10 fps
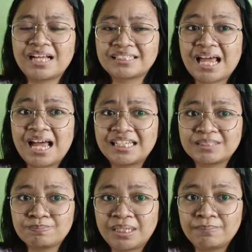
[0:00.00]

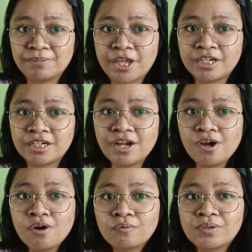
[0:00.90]
has-been player,
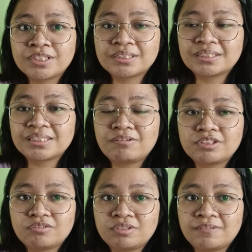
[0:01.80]
which sounds
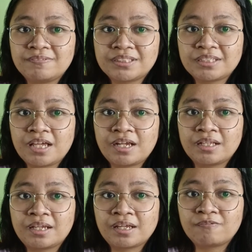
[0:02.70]
so devastating.
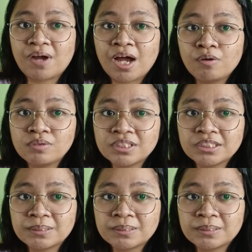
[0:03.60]
Like, if I was